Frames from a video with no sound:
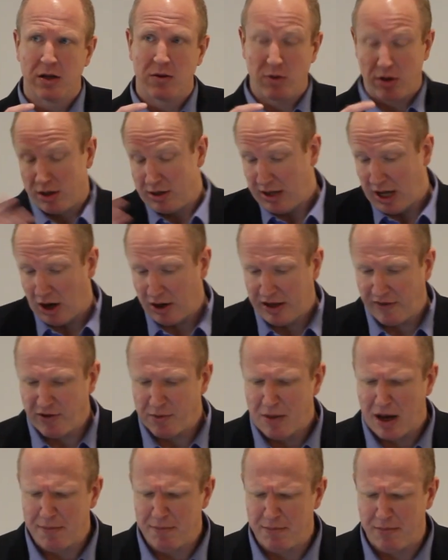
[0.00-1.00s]
Well, I'll give
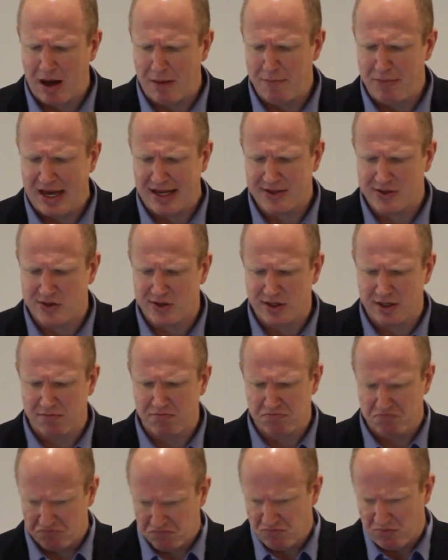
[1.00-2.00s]
you my best
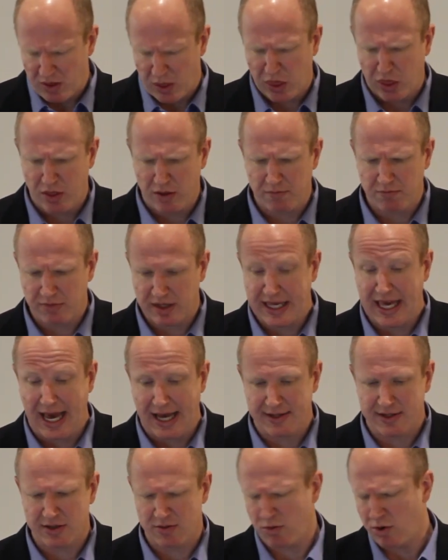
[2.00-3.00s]

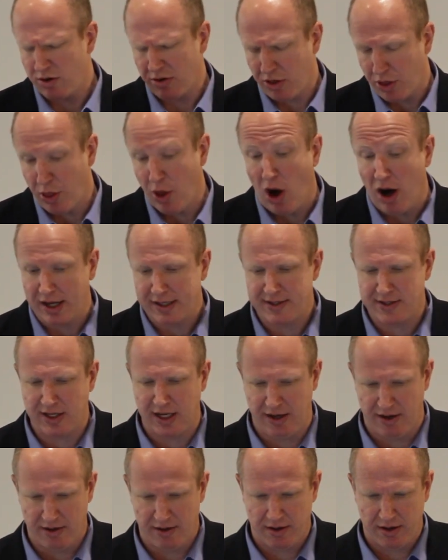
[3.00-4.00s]
guess or thoughts
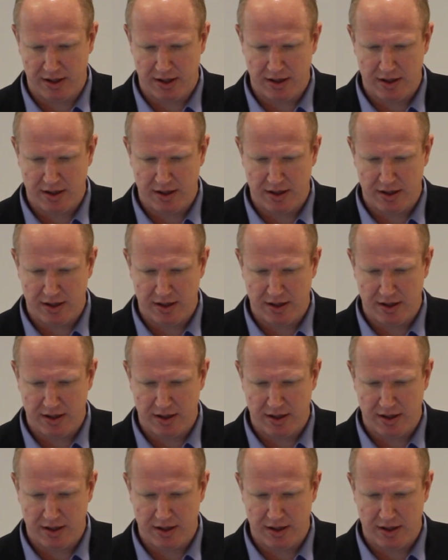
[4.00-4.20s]
here.